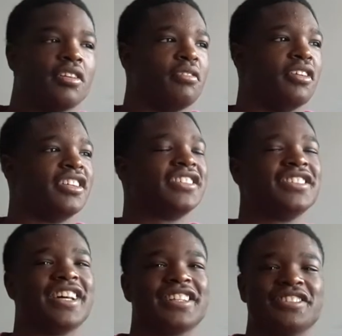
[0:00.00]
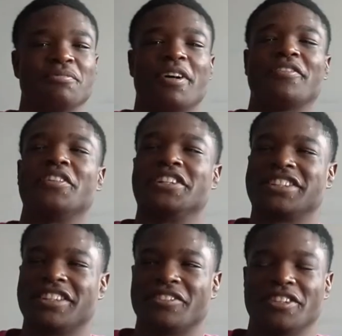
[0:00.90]
Well, this is actually my
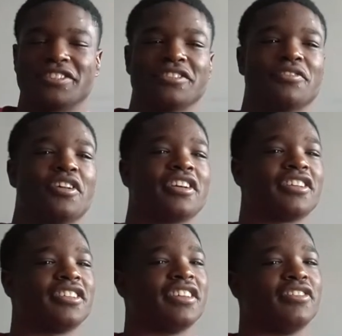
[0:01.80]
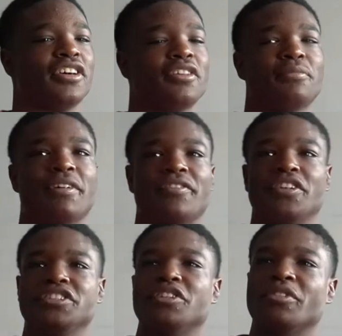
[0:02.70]
first year wrestling Fargo. Well, my
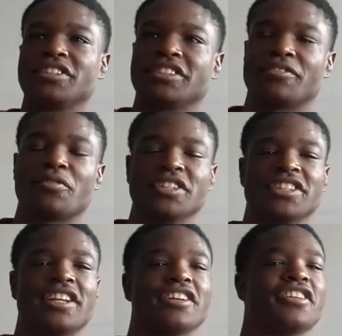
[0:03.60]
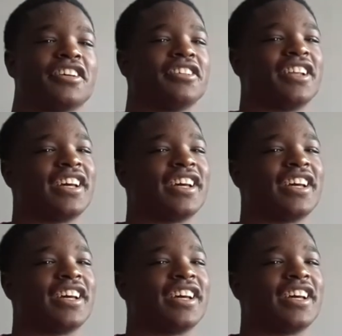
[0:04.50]
first year wrestling freestyle in Greco.